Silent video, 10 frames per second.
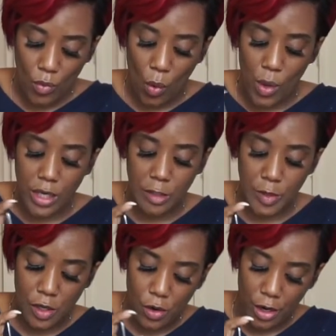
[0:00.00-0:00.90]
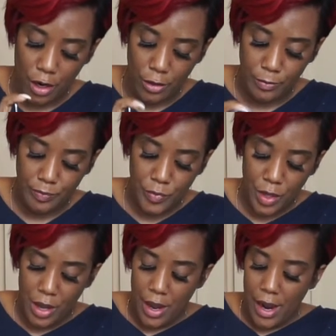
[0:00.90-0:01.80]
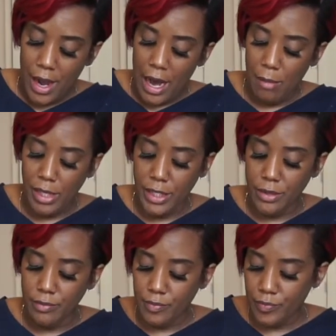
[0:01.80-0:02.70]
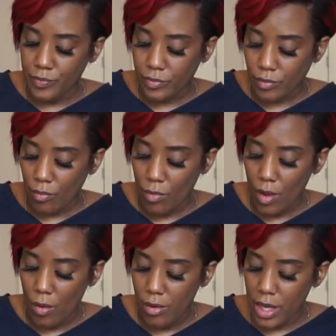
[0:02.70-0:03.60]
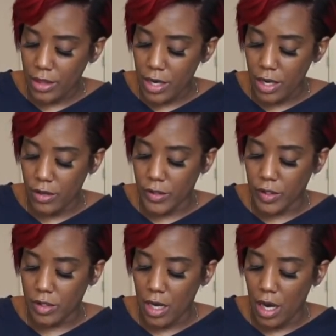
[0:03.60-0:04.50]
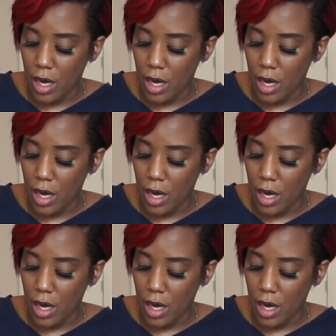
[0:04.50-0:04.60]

What else been going on? I mean, nothing else.